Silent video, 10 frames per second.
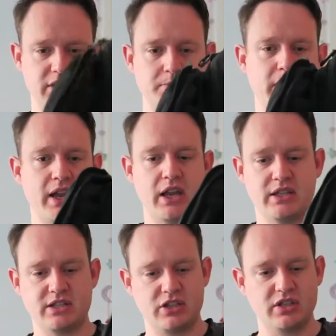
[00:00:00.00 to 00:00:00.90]
of this bag,
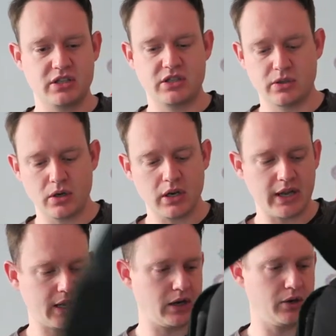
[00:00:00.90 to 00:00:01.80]
it's just sort of
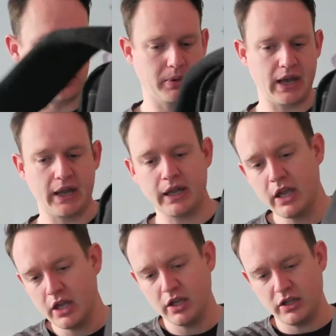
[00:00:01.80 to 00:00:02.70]
like any other bag.
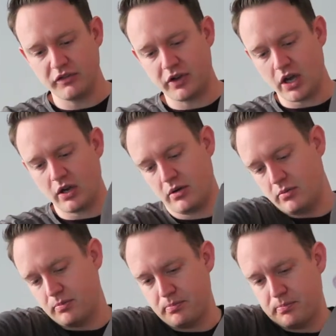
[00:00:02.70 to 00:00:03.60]
You've got
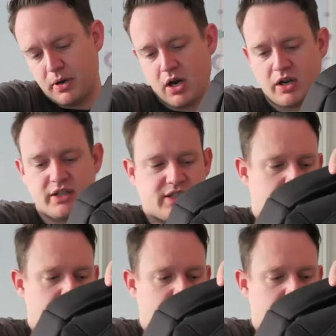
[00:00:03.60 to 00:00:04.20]
pockets